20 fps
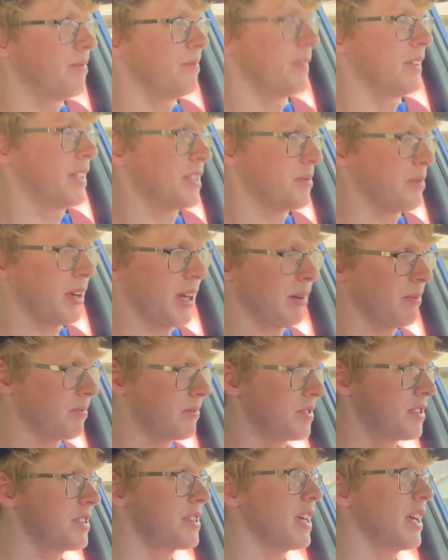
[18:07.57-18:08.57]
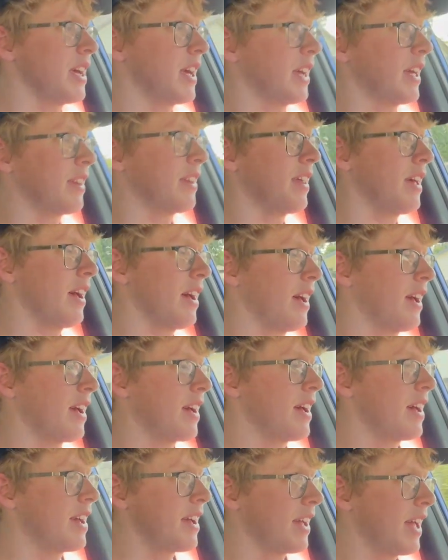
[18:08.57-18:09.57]
That's what I'm seeing in the
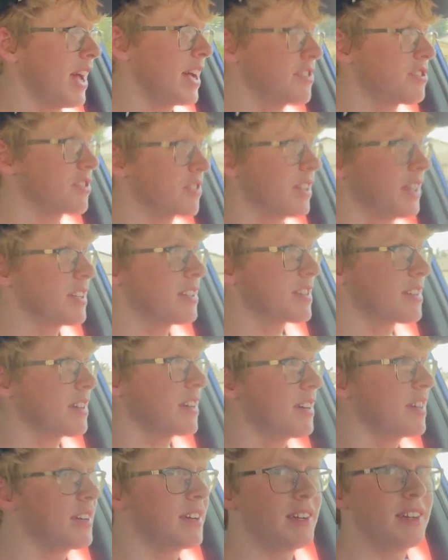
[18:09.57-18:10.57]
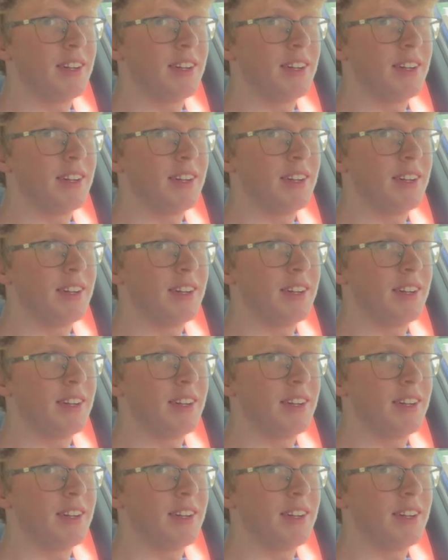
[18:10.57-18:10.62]
gauge cluster.